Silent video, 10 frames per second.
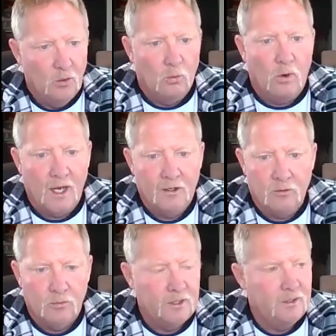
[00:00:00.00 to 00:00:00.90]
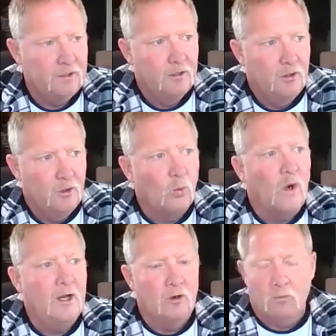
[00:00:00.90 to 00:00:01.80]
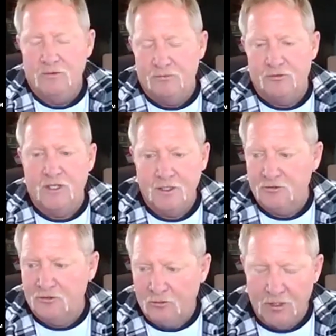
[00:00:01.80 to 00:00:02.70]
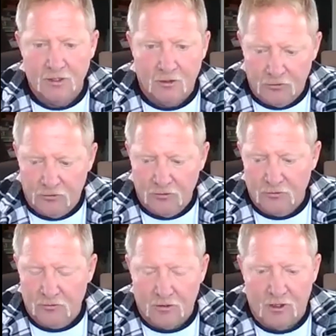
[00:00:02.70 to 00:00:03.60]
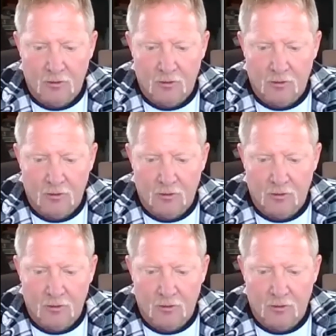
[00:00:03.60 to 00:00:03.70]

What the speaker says: Why are we why are we funding somebody else's